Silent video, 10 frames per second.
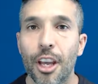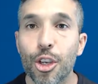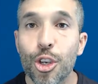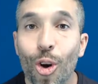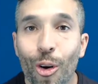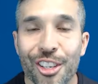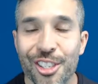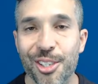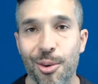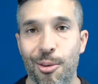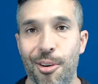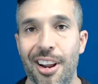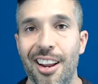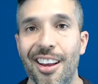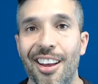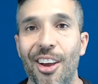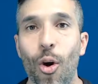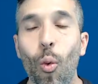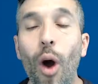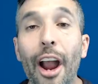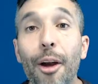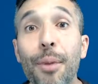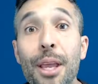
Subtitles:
Your story. Why